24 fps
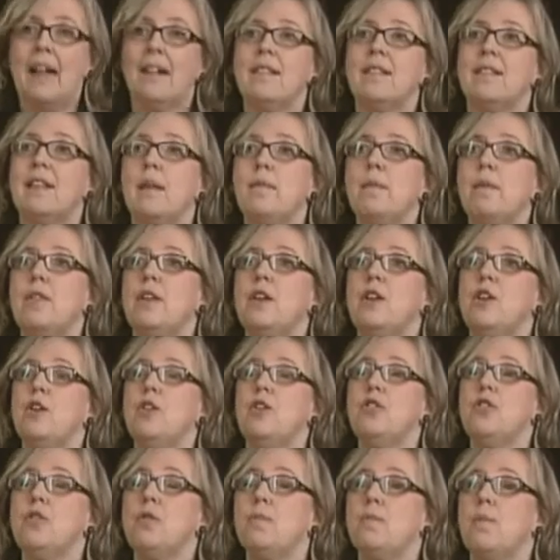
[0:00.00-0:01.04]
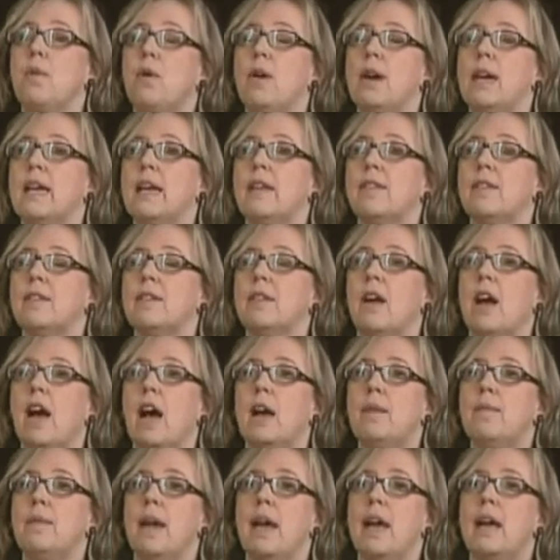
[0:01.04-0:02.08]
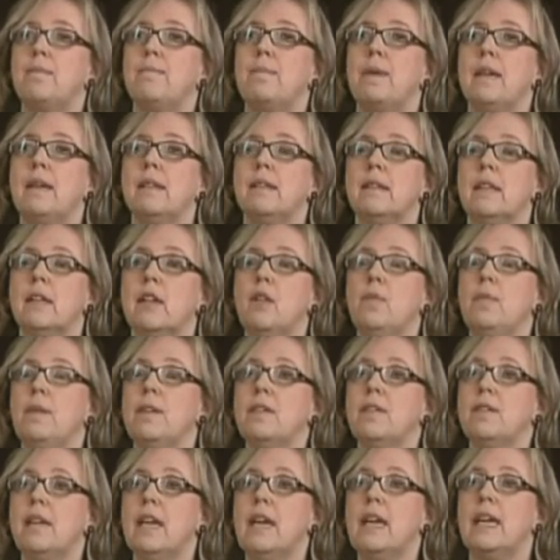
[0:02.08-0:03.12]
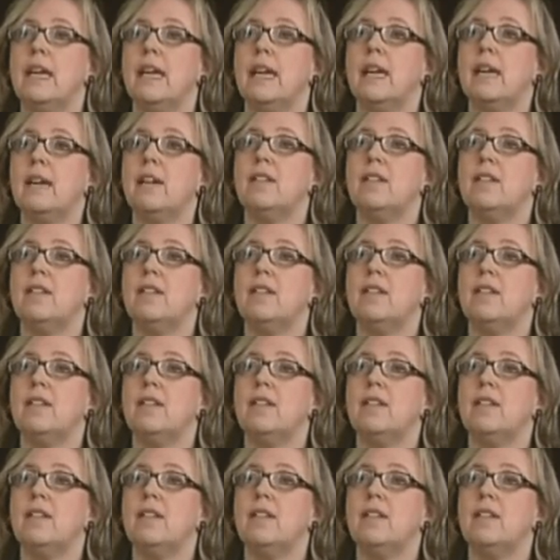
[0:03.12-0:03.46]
And some of the news reporting at the time had been a little misleading.